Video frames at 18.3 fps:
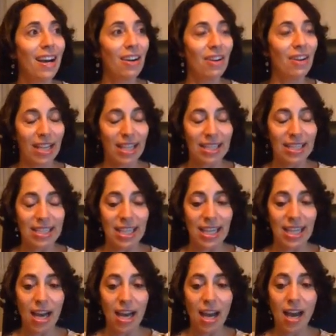Okay, let's
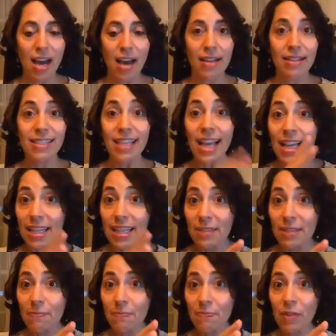see.
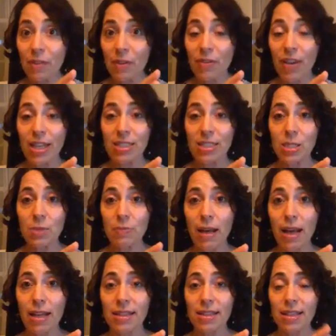Second
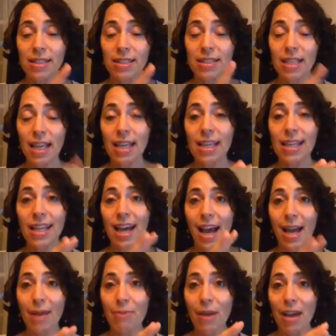fastest path, the second
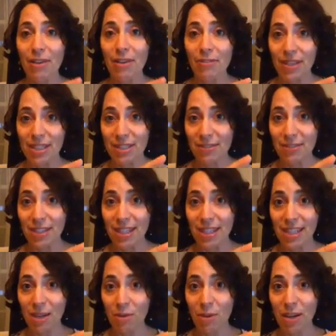high payoff
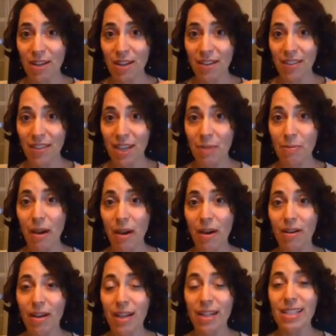activity that I want you to think
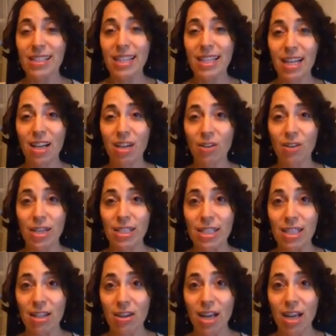about, kind of the second
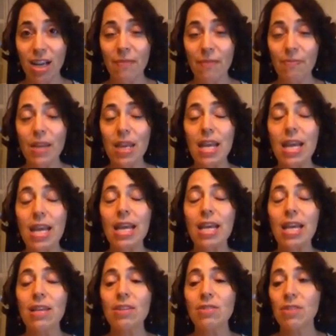criteria,
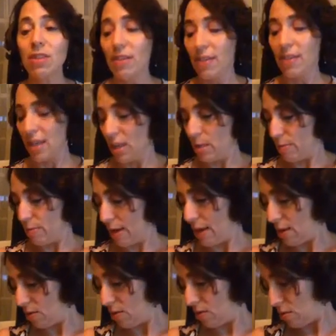is to think
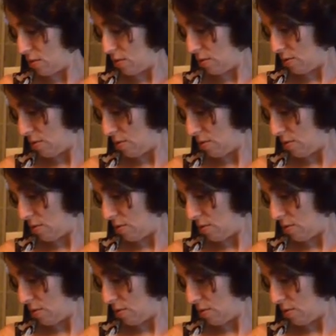about,